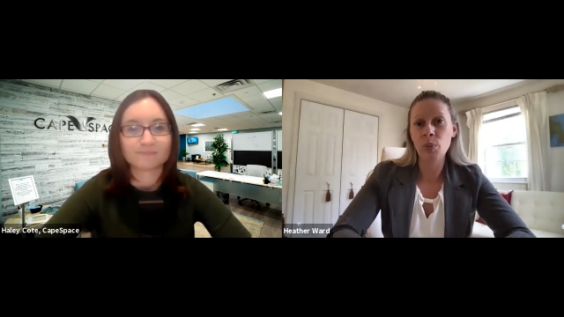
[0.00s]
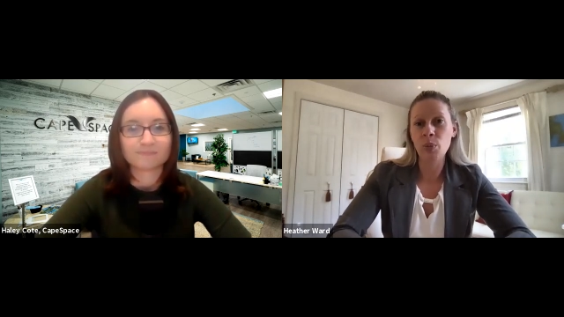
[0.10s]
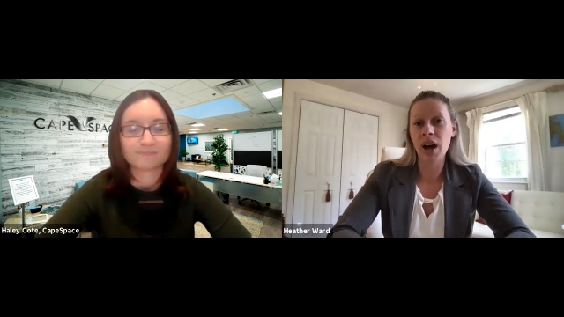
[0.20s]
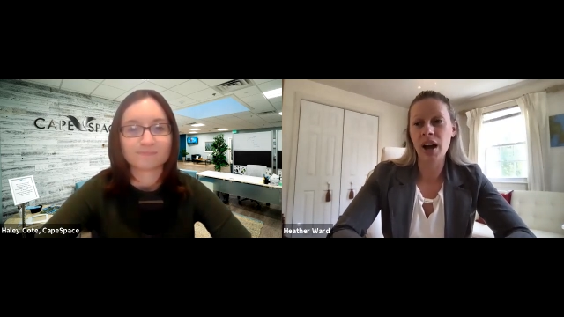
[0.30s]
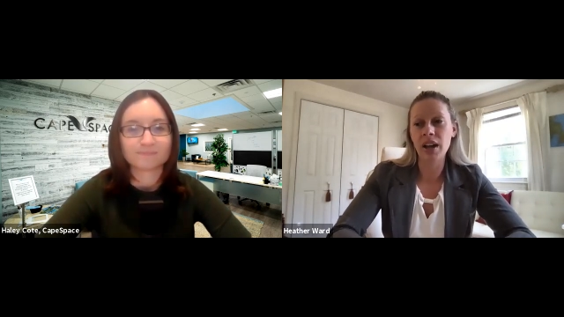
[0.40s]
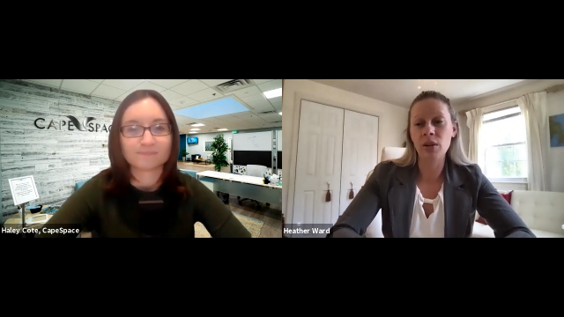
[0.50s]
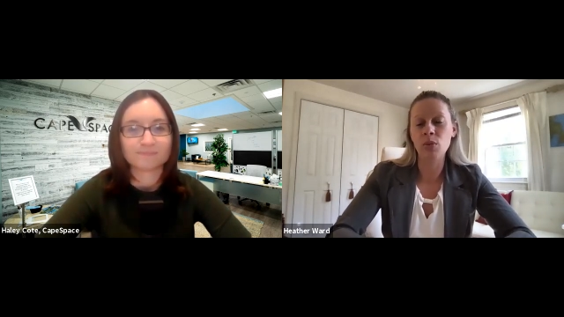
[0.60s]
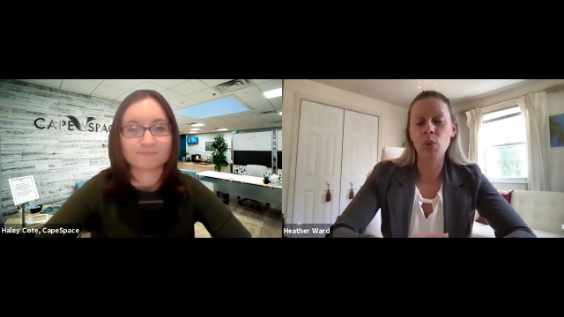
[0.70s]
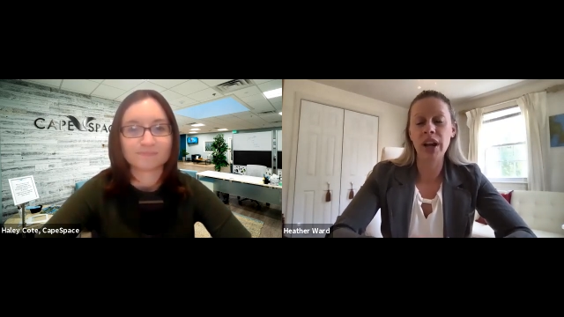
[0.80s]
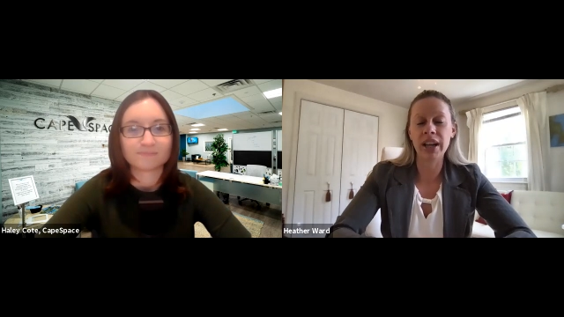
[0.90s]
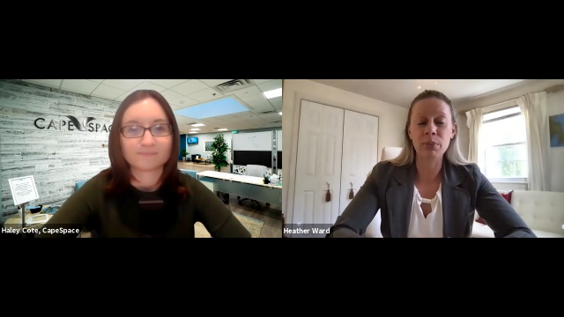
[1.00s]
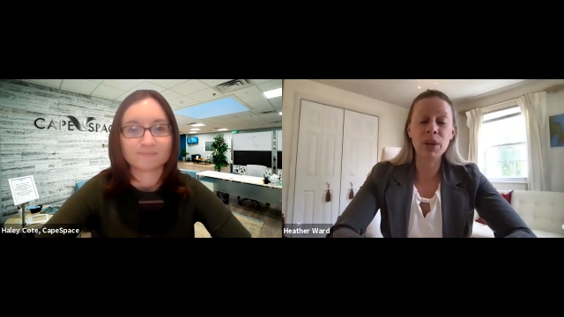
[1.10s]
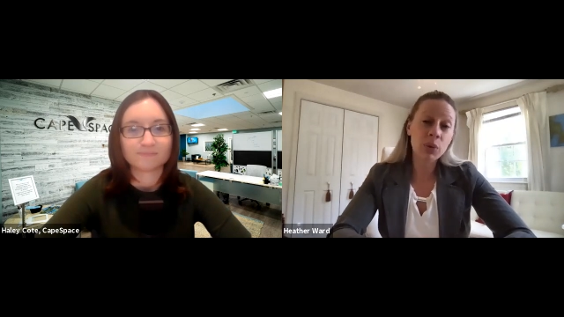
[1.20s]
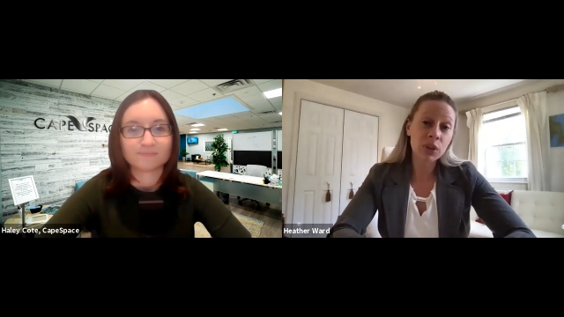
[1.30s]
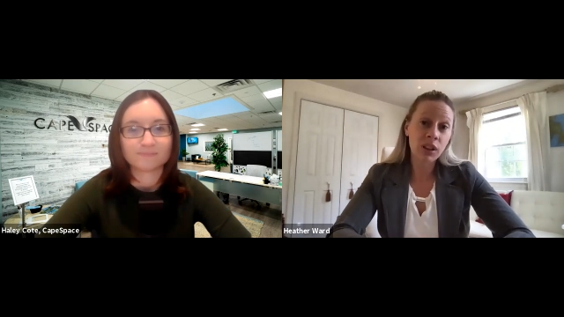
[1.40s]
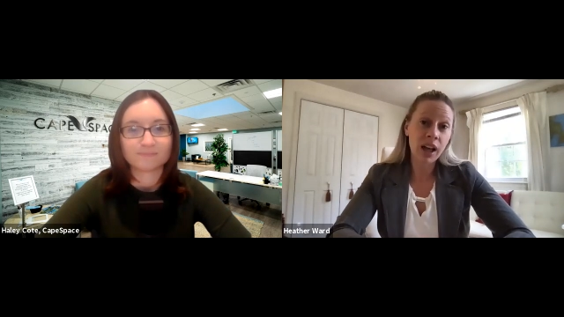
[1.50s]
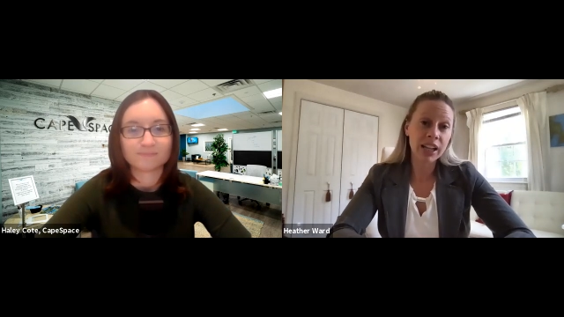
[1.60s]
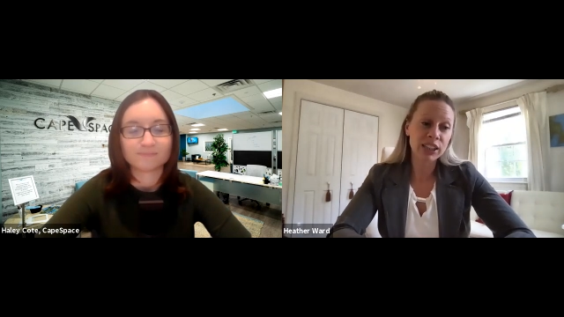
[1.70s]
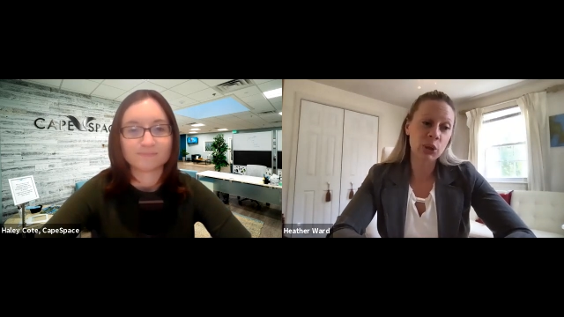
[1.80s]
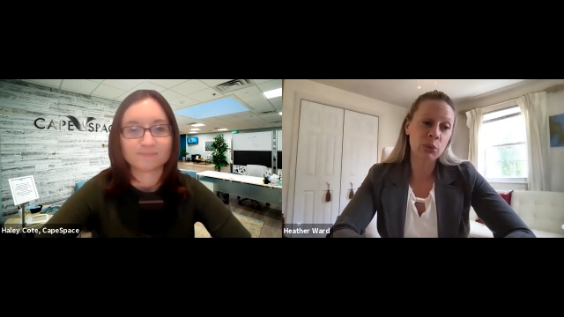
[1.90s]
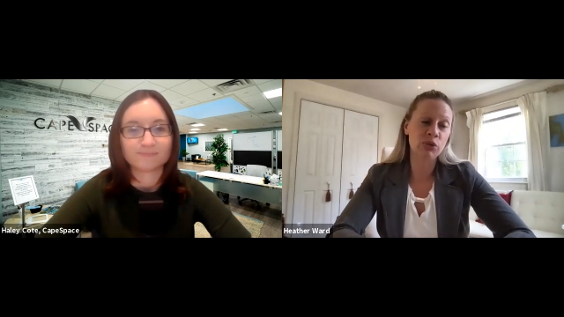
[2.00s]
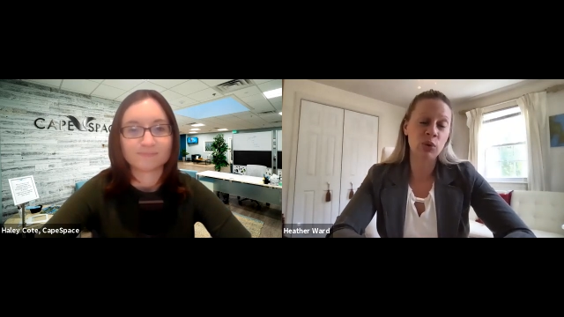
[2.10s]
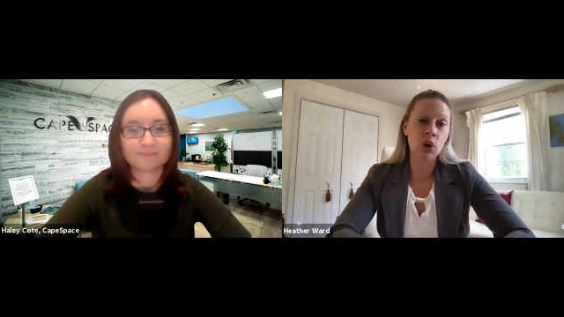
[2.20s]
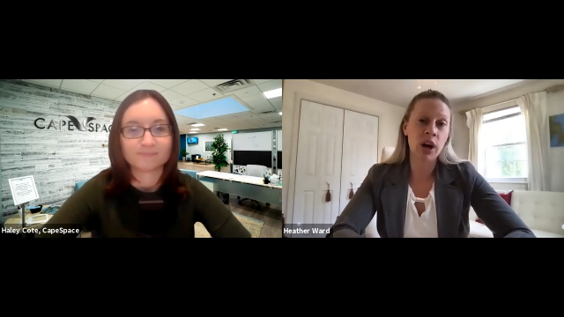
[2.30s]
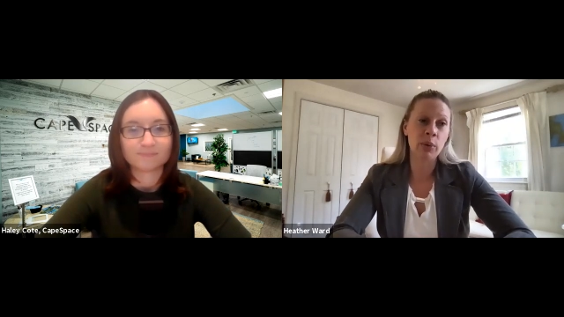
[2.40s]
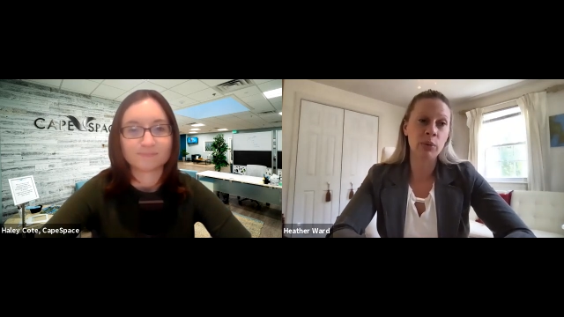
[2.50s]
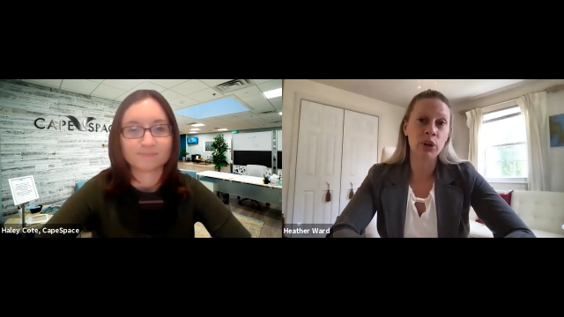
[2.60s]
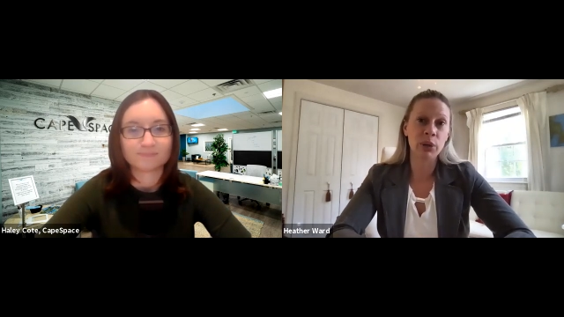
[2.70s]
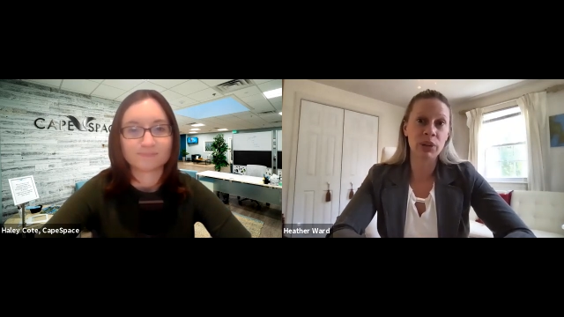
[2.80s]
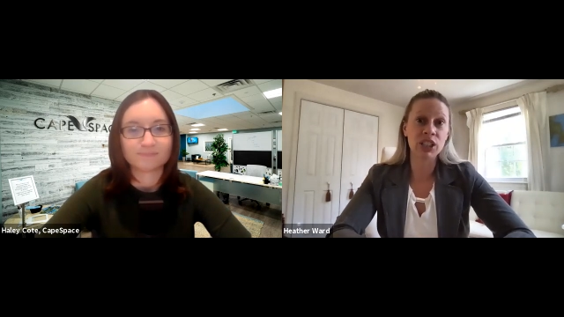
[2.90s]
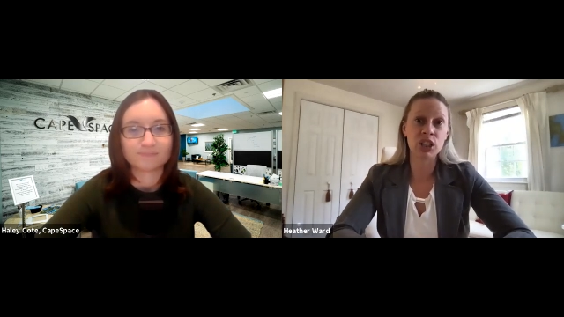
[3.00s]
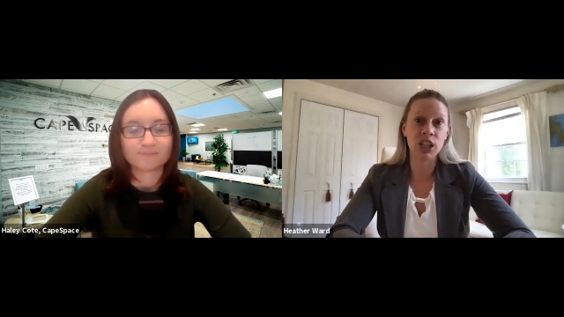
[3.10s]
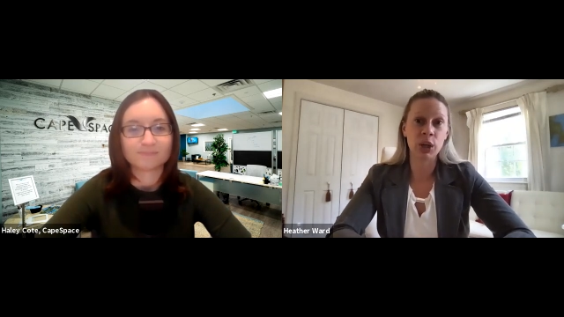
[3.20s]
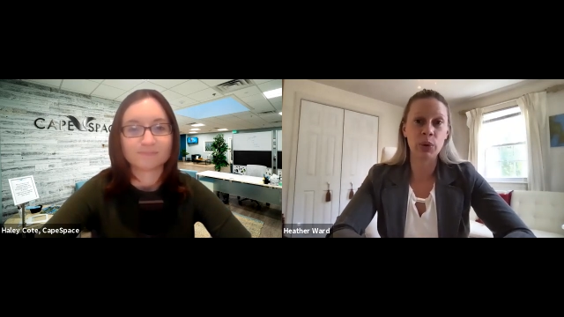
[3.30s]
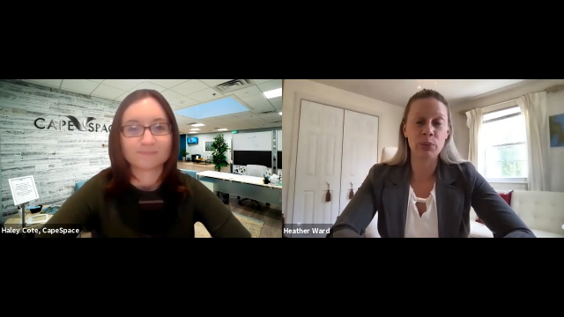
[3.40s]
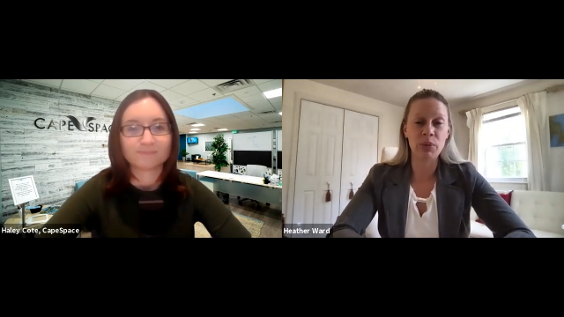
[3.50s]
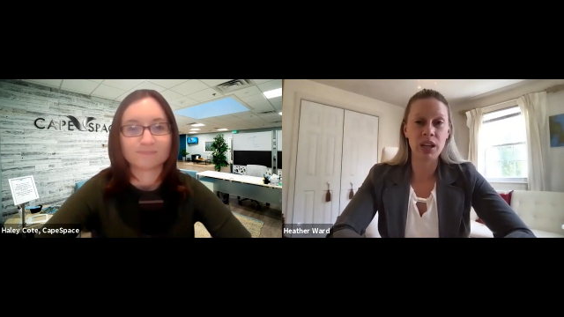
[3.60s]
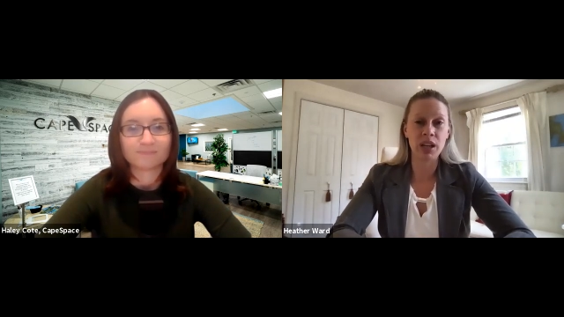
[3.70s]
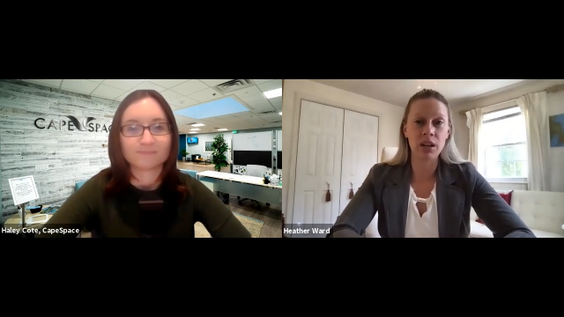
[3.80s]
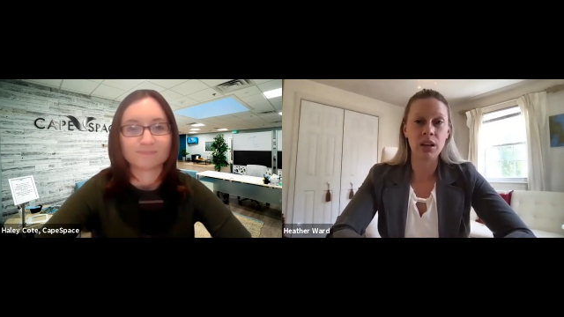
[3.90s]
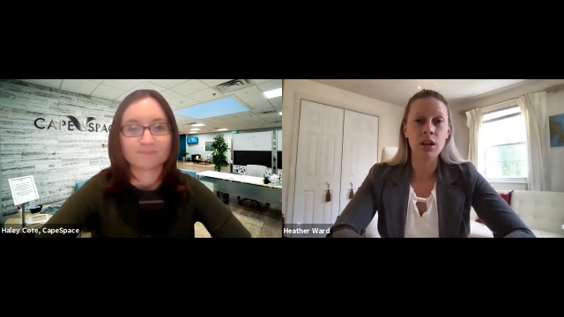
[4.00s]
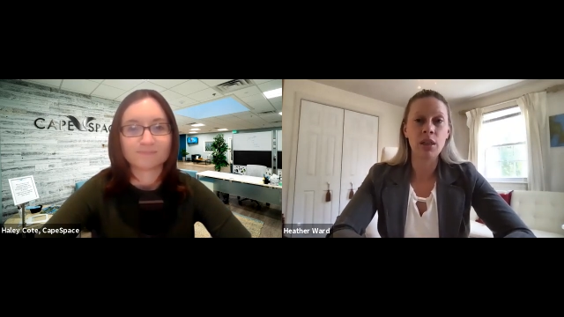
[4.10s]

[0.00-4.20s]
Speaker 1: by when I can meet with clients, you know, before I would pretty much stick with meeting